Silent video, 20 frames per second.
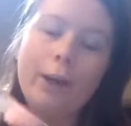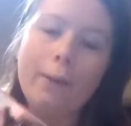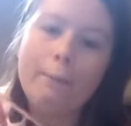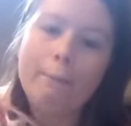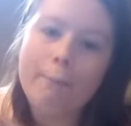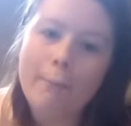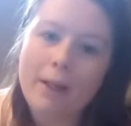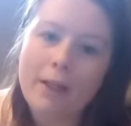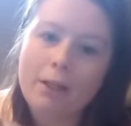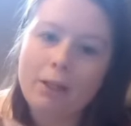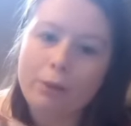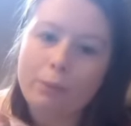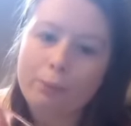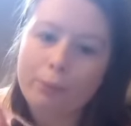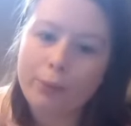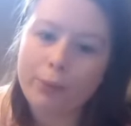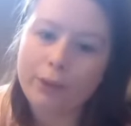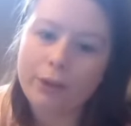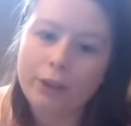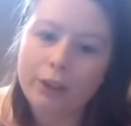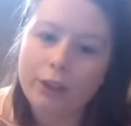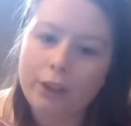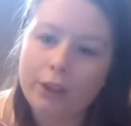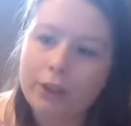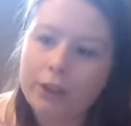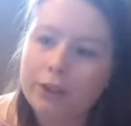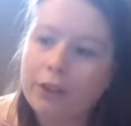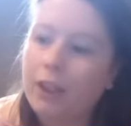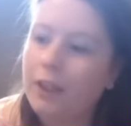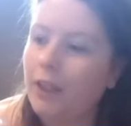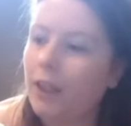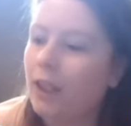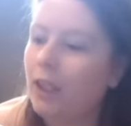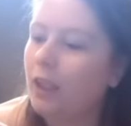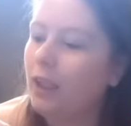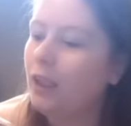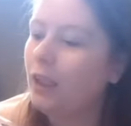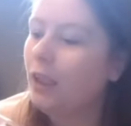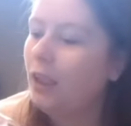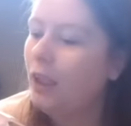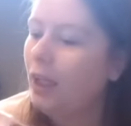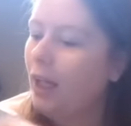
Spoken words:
makeup product, I think.